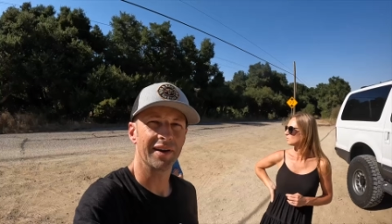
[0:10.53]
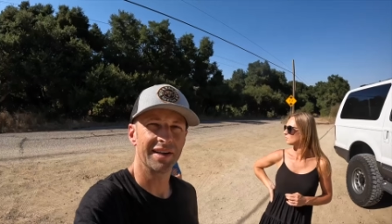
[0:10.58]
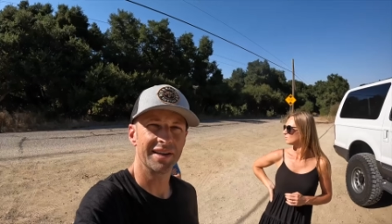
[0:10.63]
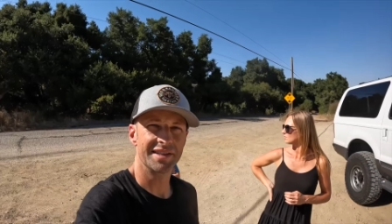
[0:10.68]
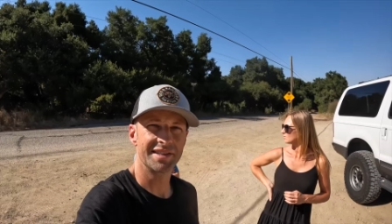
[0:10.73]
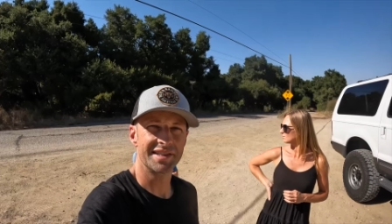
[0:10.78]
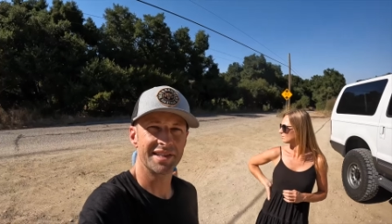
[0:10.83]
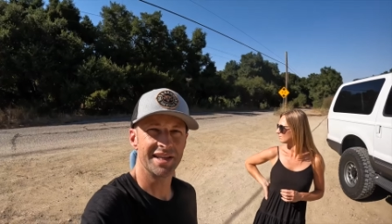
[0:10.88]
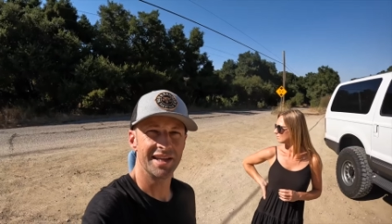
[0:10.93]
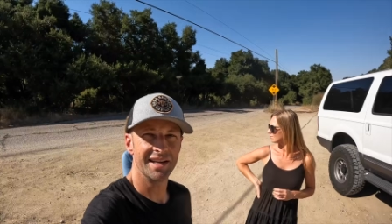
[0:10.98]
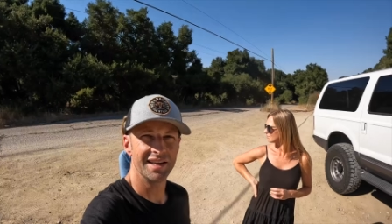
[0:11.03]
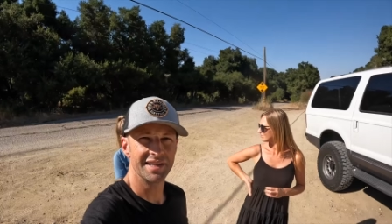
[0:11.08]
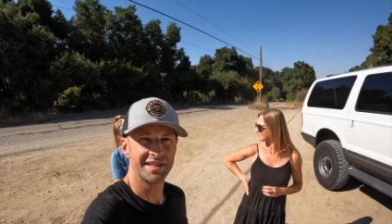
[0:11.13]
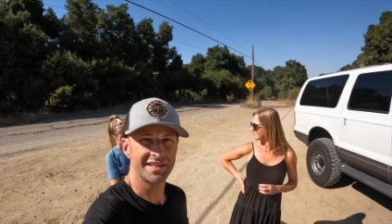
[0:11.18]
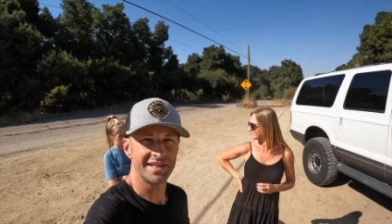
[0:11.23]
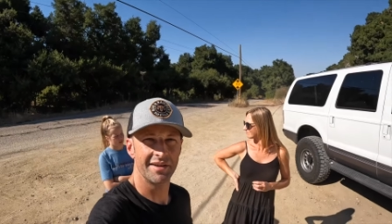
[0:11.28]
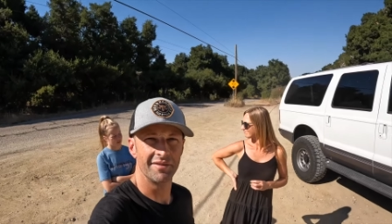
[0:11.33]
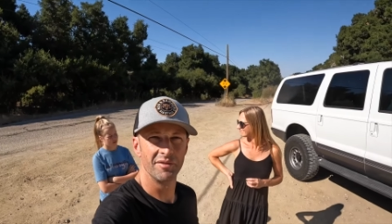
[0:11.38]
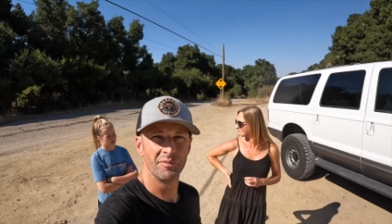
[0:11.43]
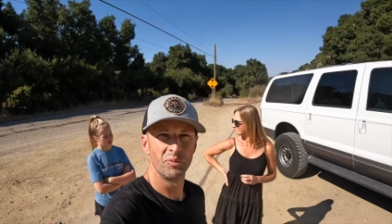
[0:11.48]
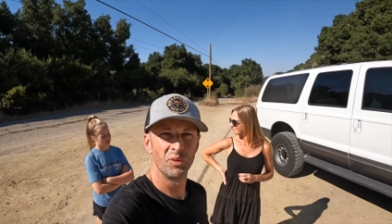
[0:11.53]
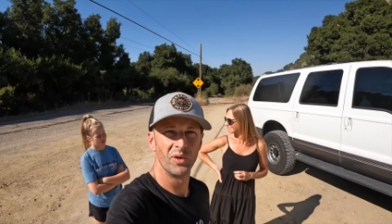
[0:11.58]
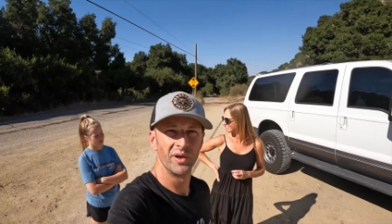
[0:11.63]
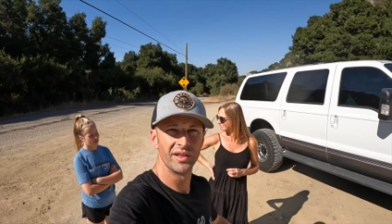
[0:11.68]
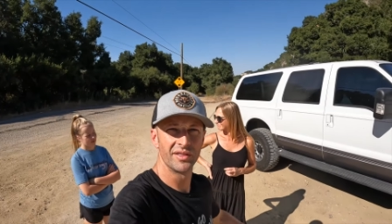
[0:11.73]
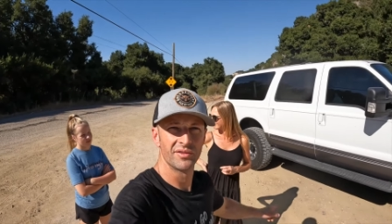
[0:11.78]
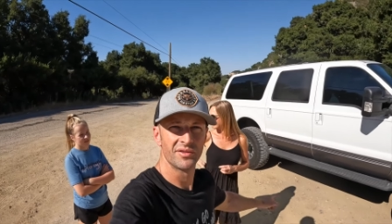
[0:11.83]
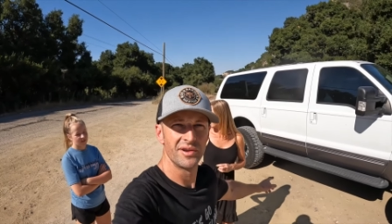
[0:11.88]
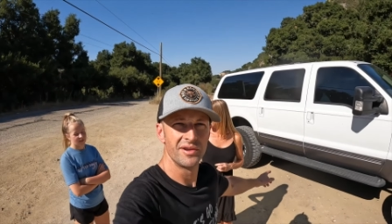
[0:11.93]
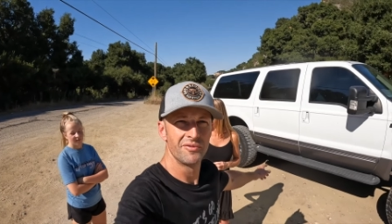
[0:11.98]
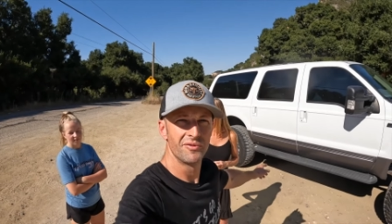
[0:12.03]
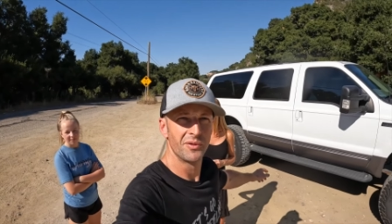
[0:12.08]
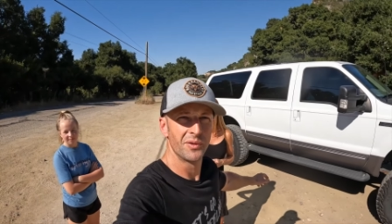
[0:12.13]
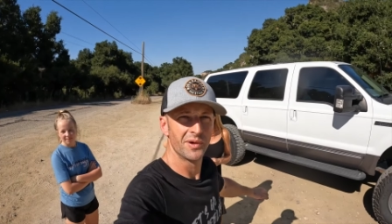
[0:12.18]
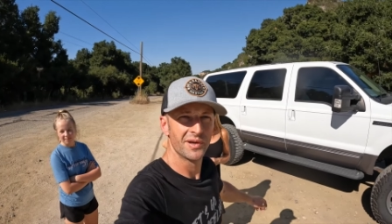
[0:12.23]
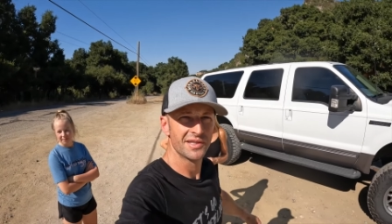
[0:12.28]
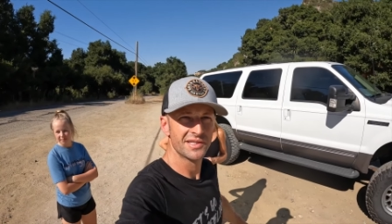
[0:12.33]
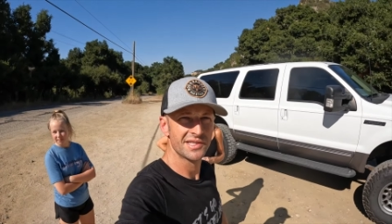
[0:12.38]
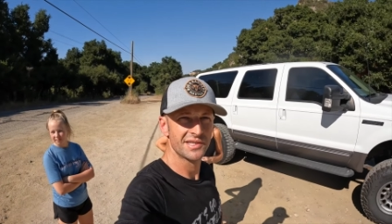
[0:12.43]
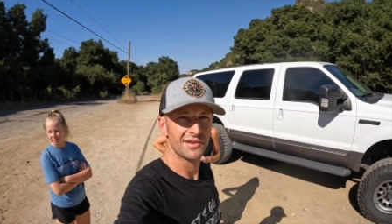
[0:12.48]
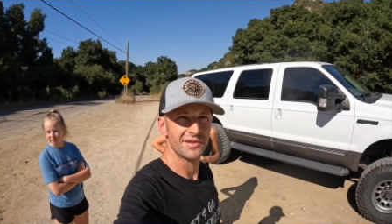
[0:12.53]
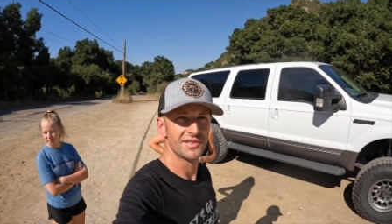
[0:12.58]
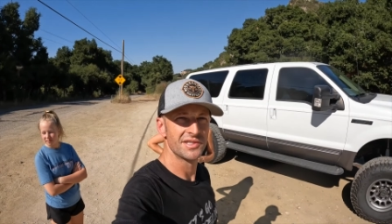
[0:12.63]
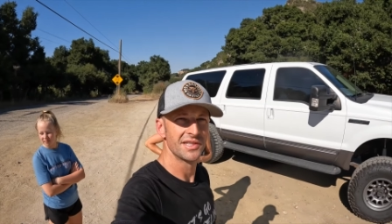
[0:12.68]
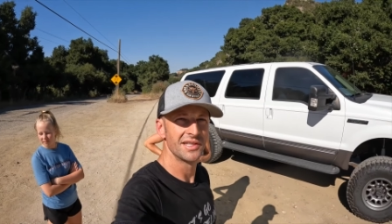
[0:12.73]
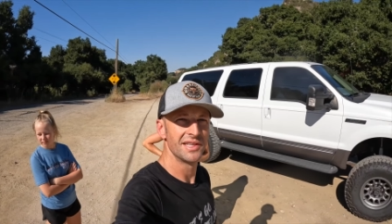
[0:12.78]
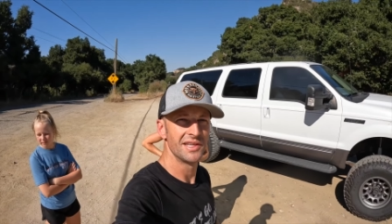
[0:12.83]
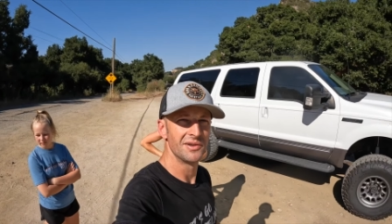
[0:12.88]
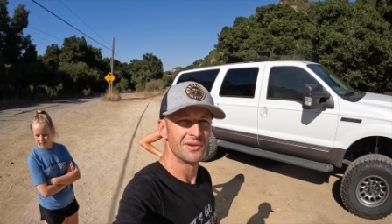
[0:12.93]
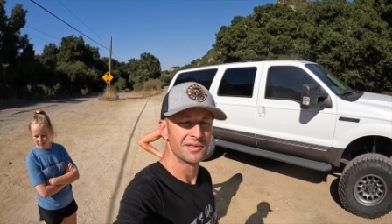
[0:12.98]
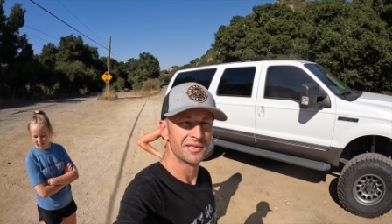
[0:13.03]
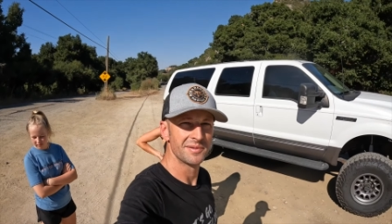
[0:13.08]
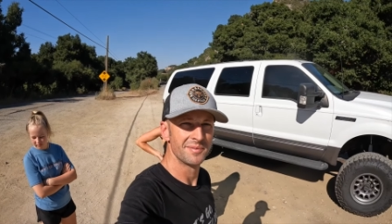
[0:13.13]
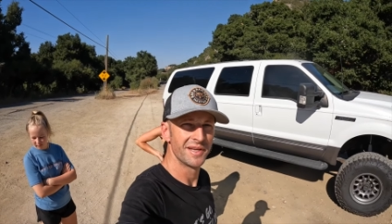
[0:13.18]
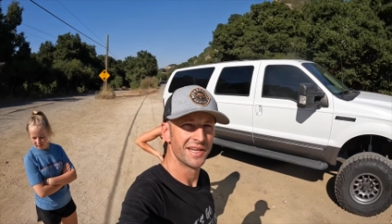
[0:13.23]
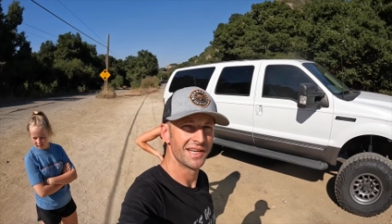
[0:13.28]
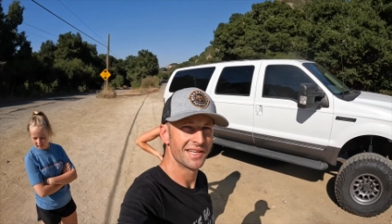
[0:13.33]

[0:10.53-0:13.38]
Is the 7.3 Ford Excursion the ultimate